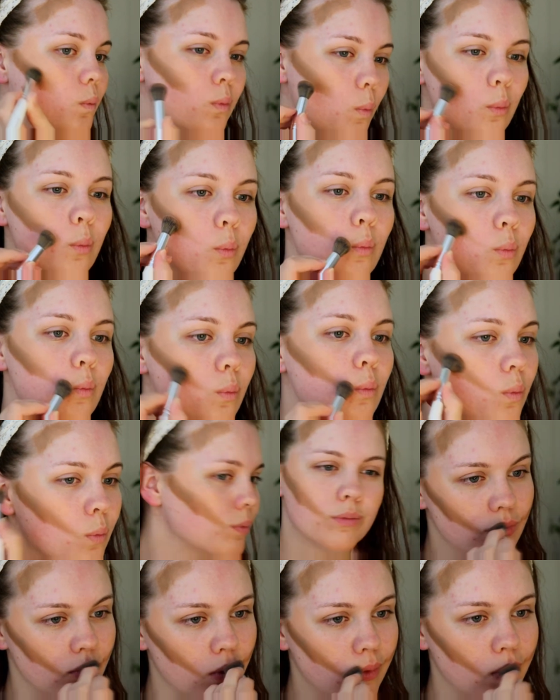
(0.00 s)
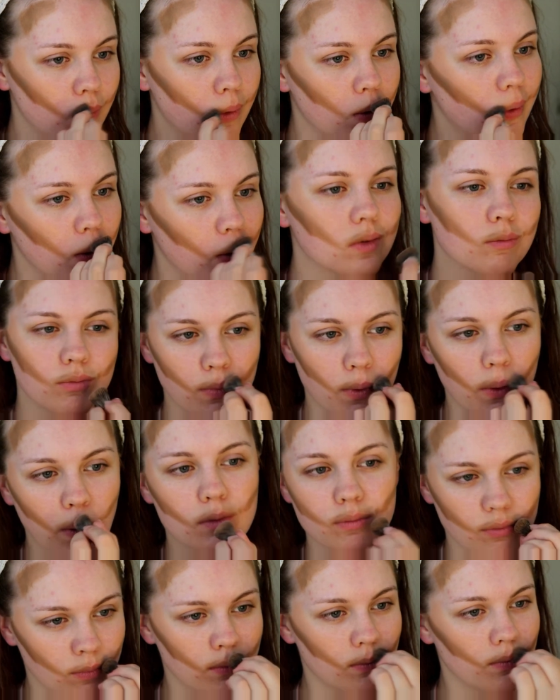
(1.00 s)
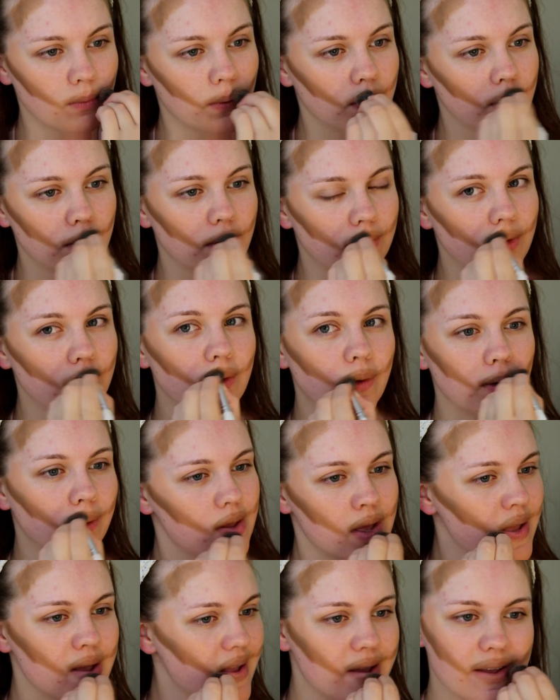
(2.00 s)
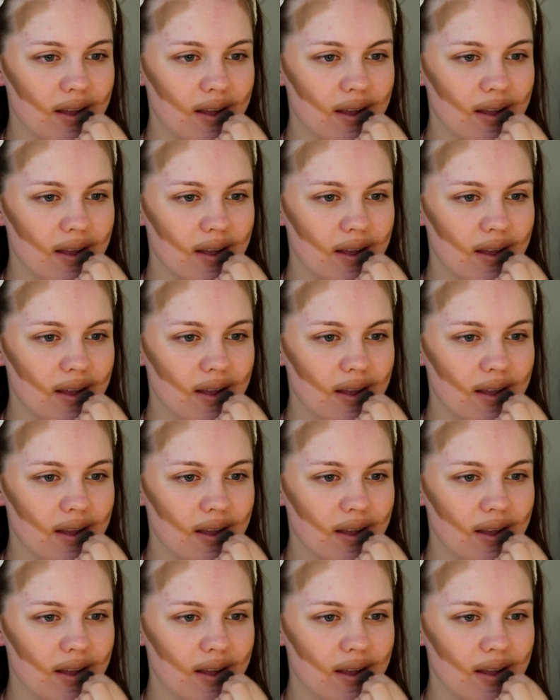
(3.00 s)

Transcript: this year, I've really been getting